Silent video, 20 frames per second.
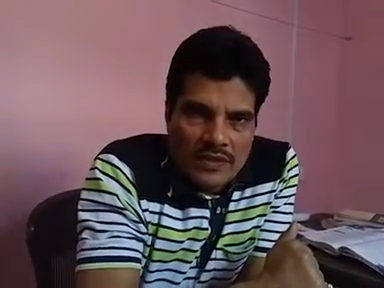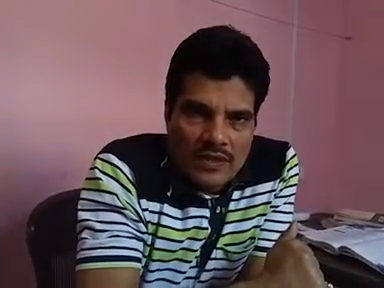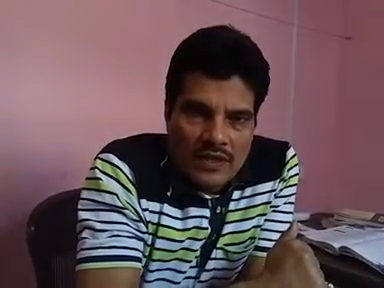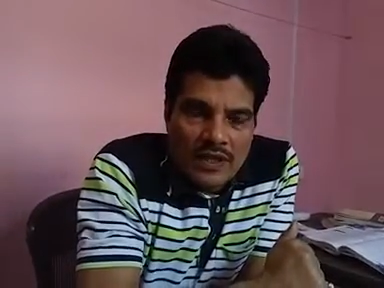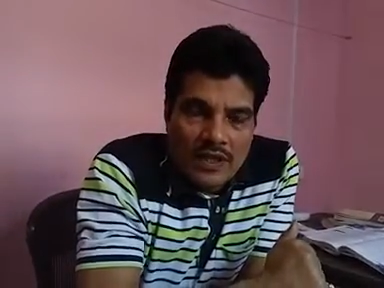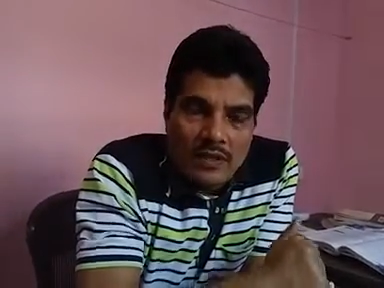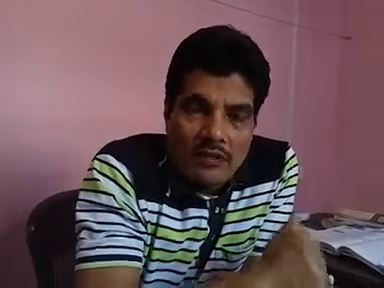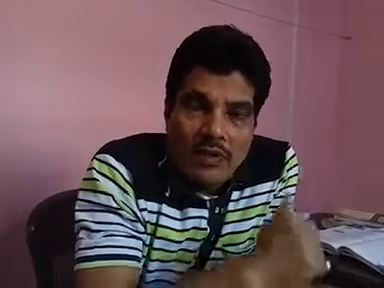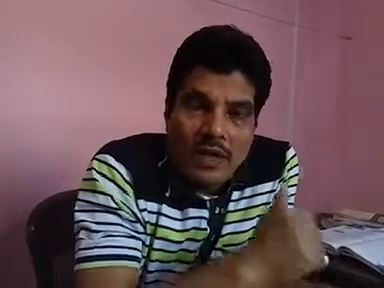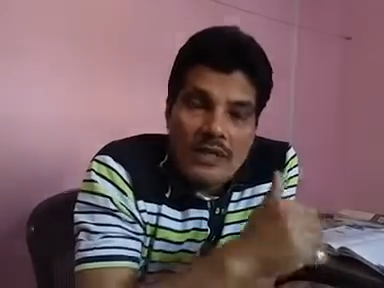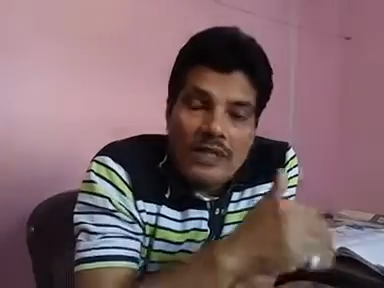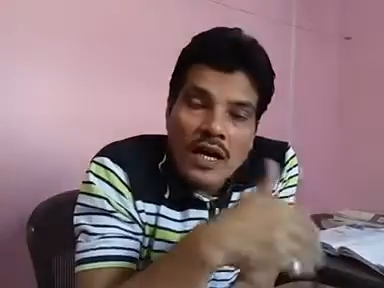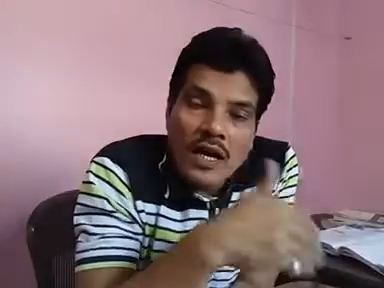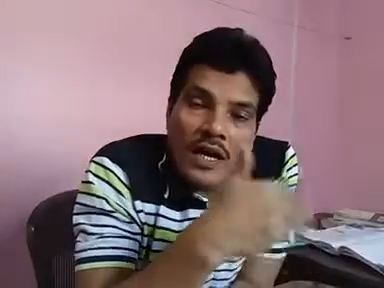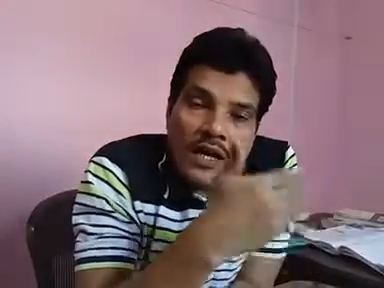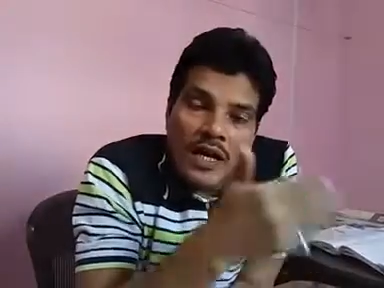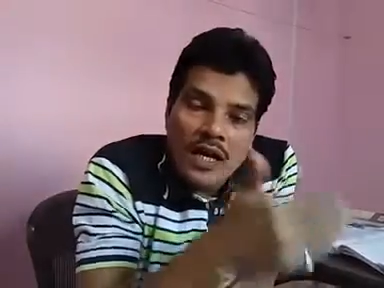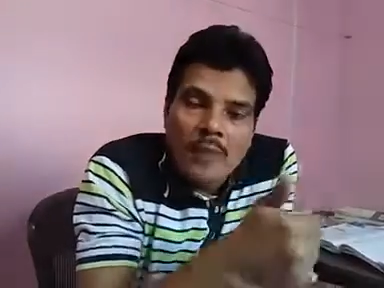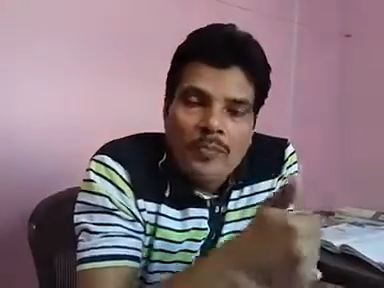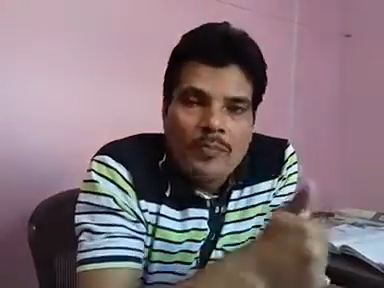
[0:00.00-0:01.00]
He was
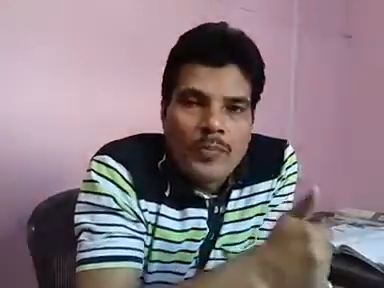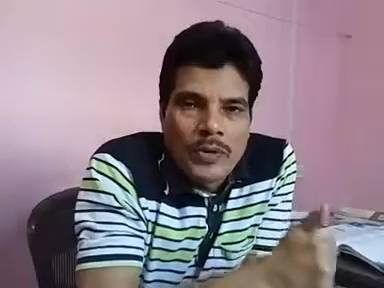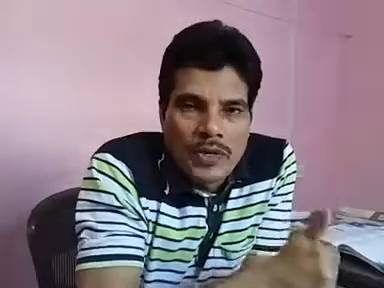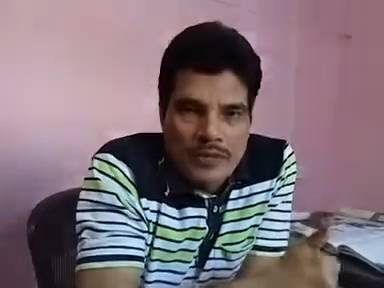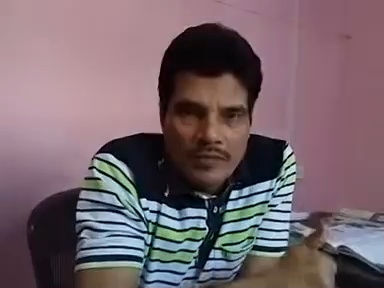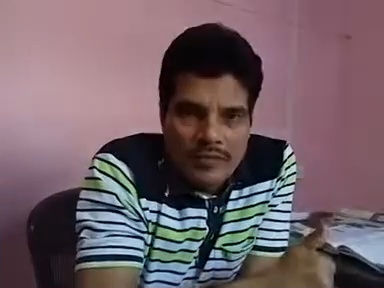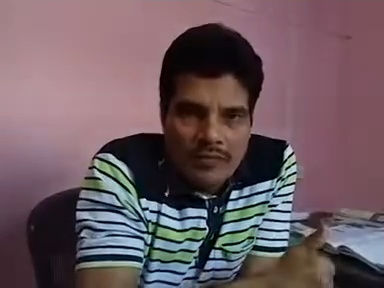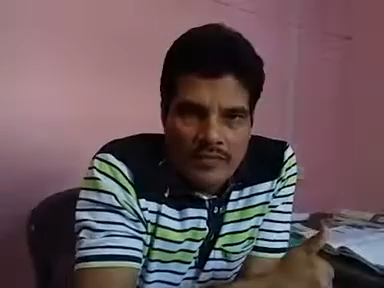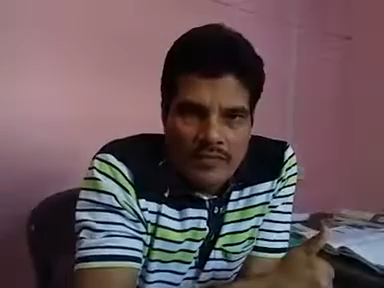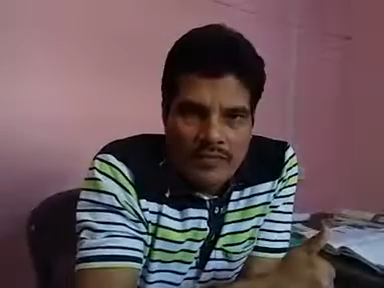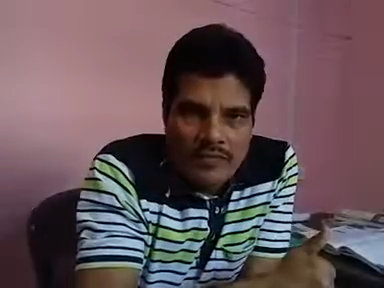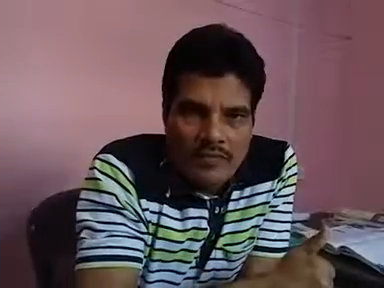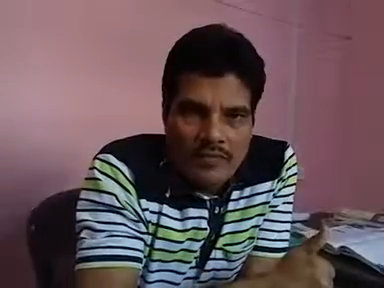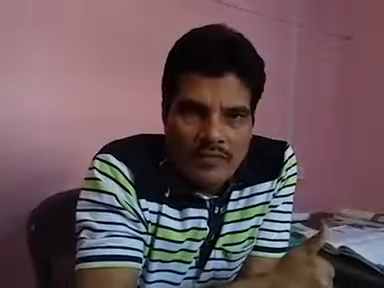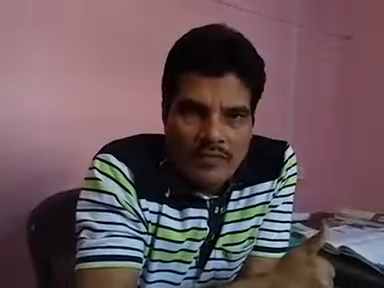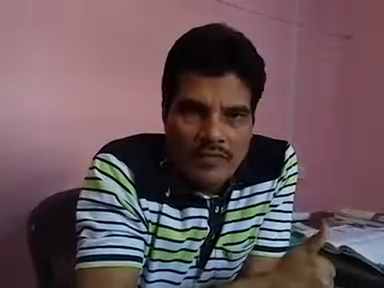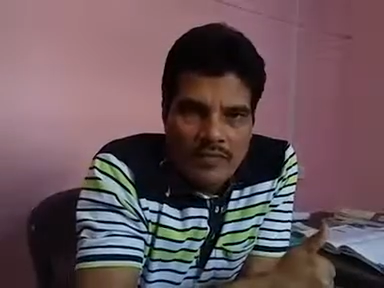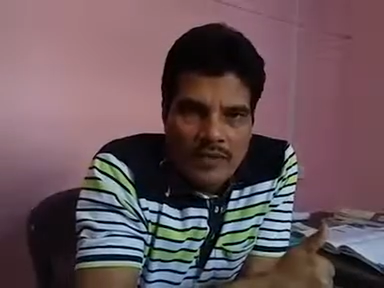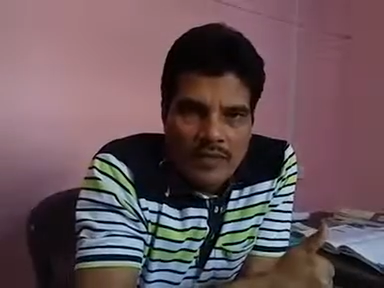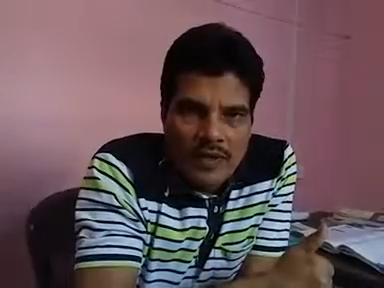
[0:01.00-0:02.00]
unhappy.
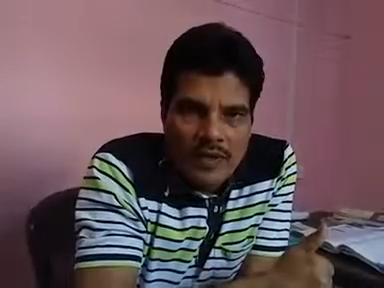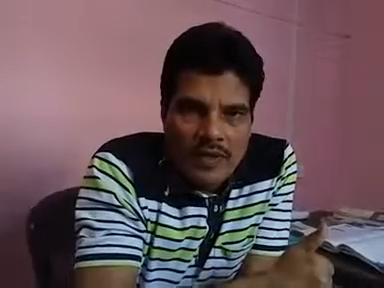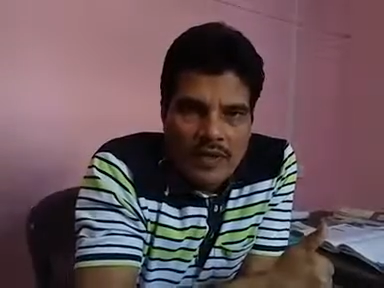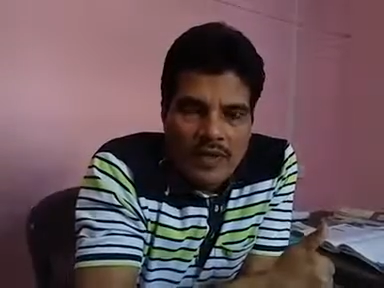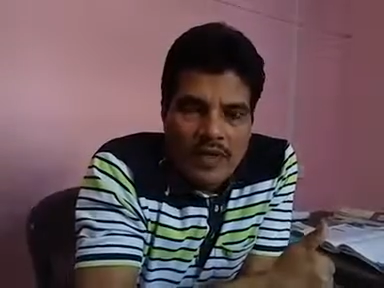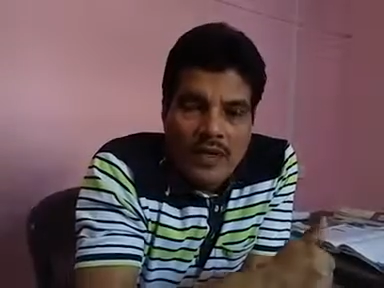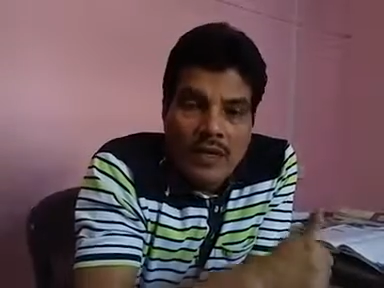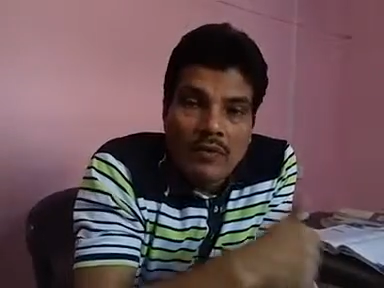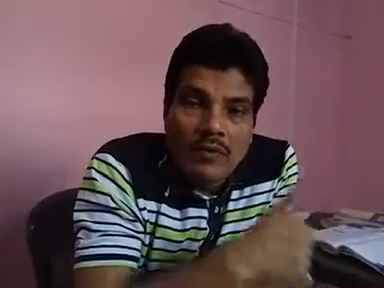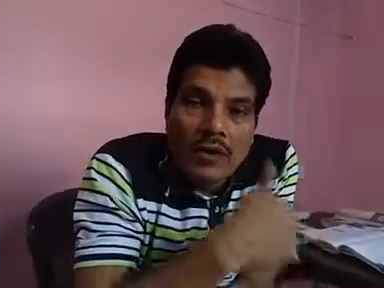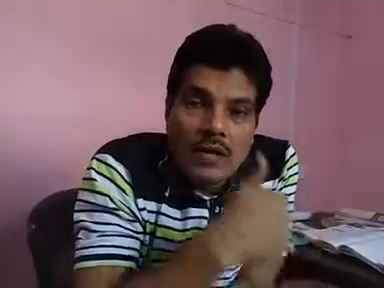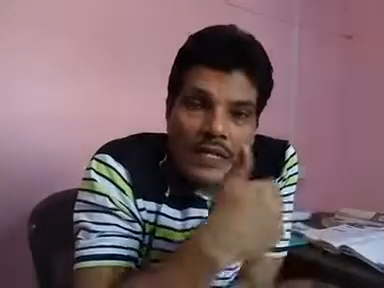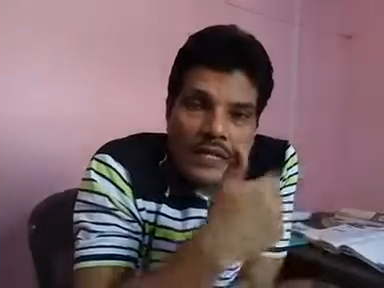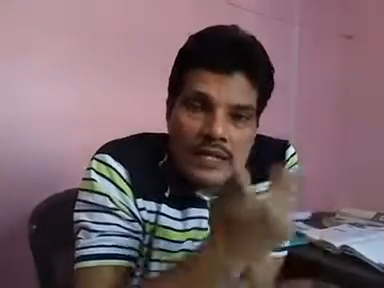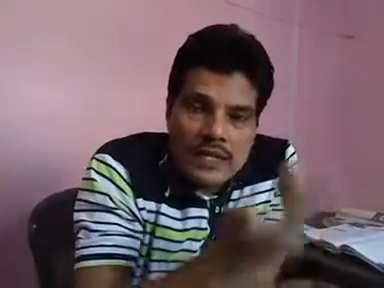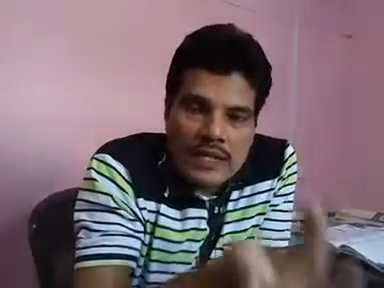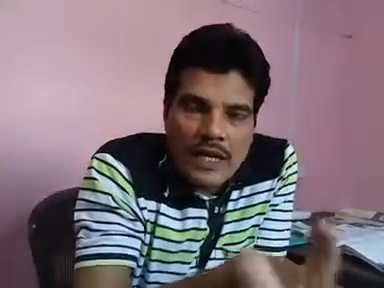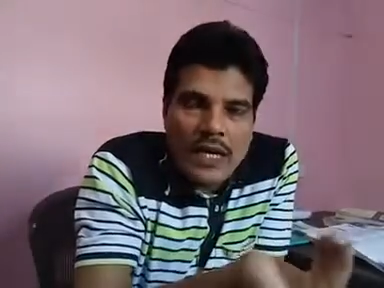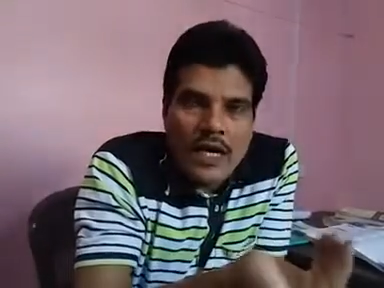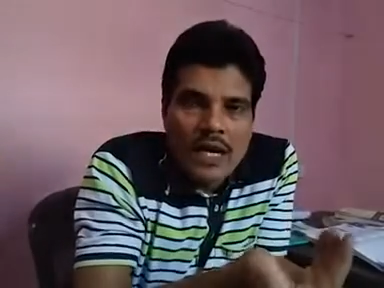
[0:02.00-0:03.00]
He was
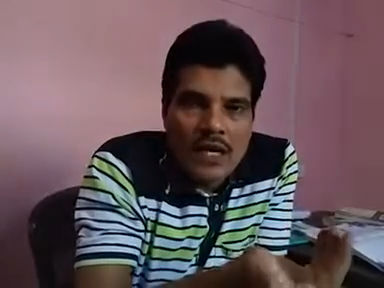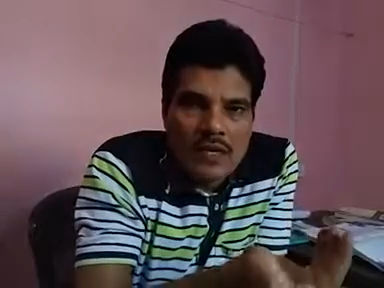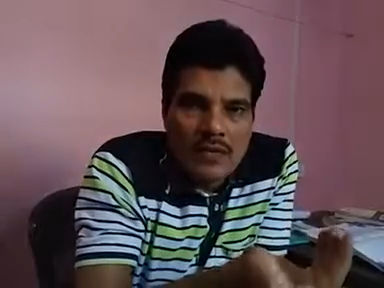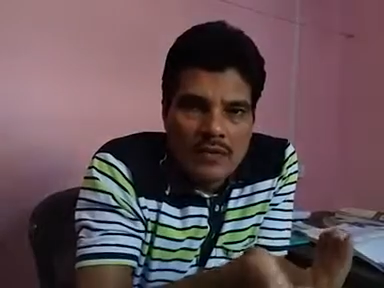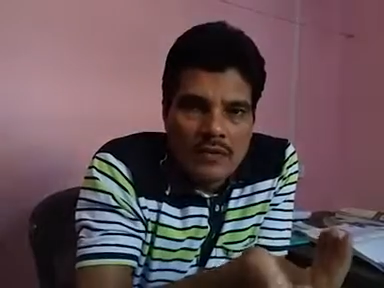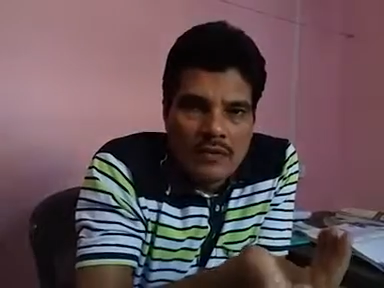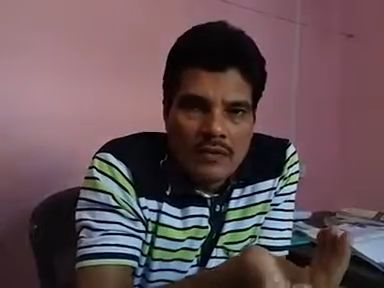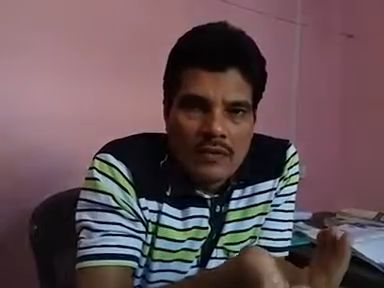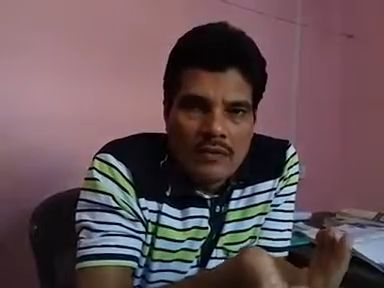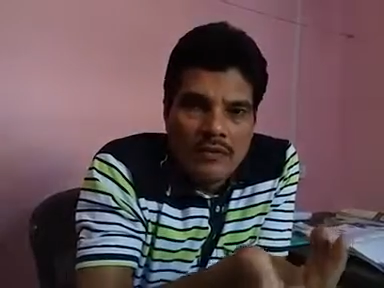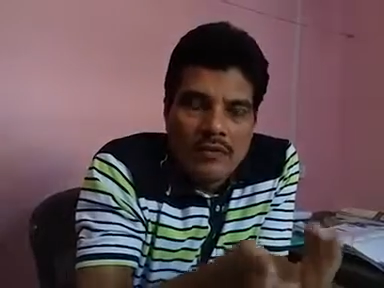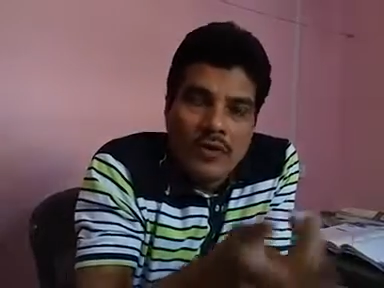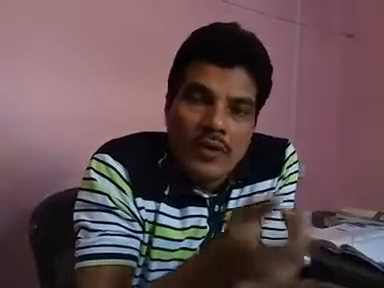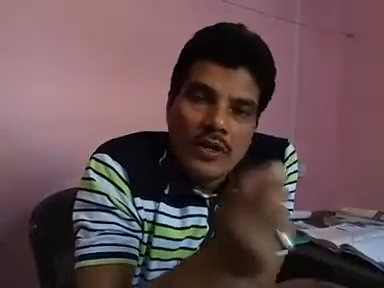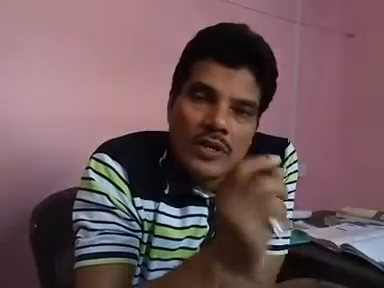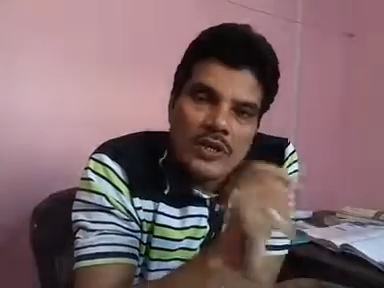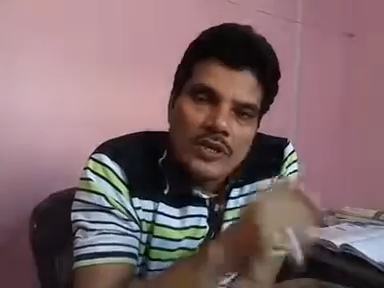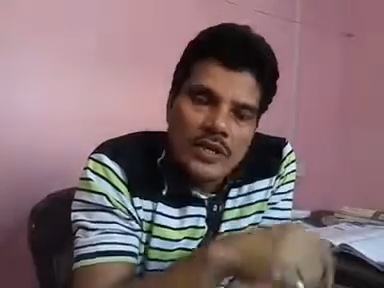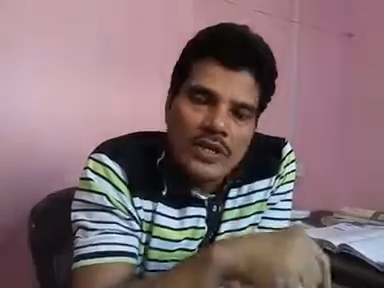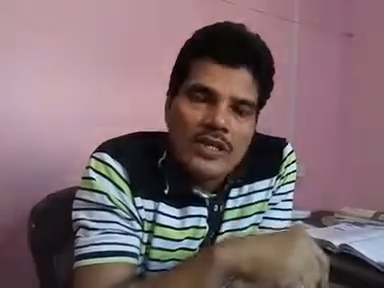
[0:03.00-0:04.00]
sad for
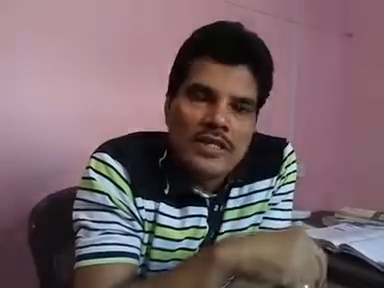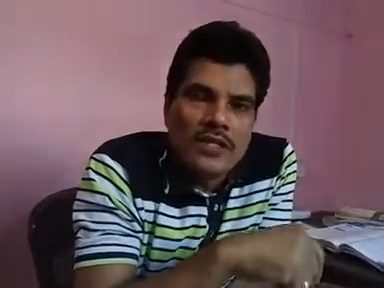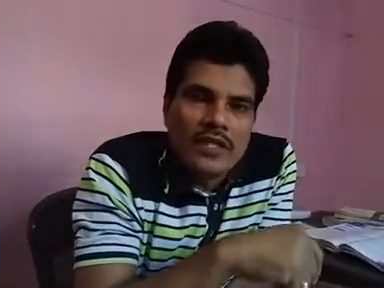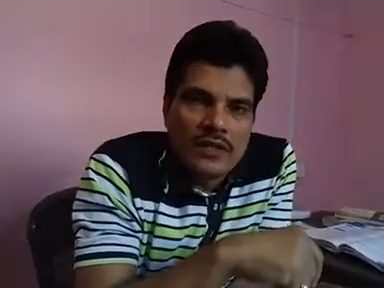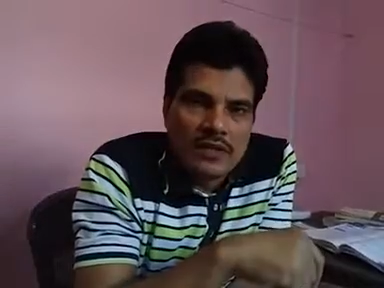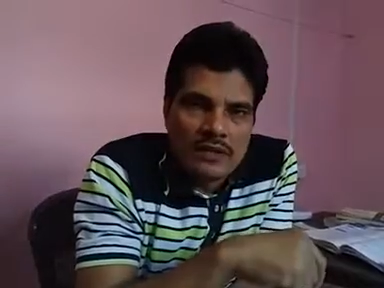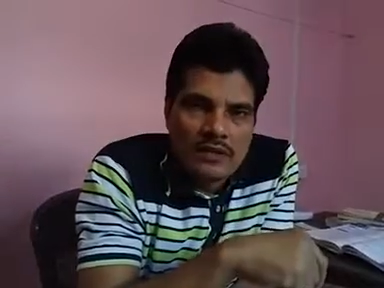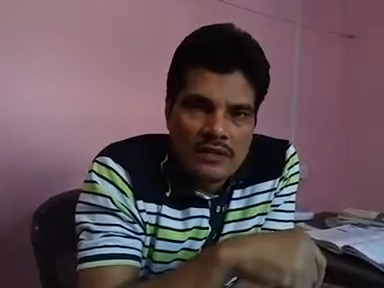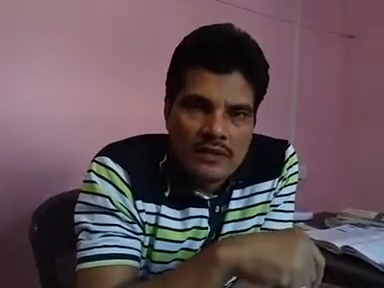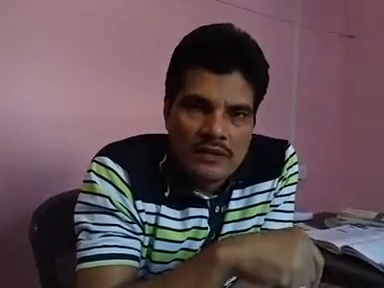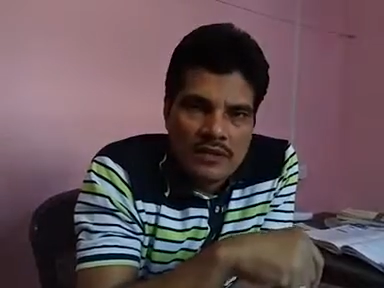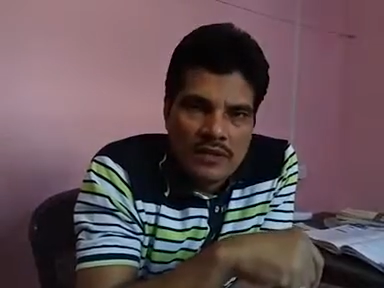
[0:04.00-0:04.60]
his decision.